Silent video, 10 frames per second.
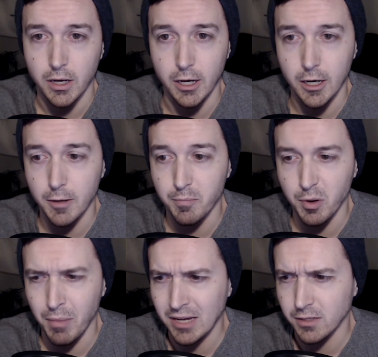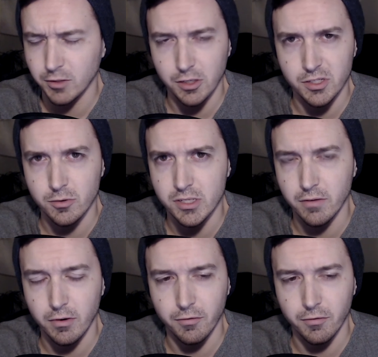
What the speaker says: But massive shouts to Civic.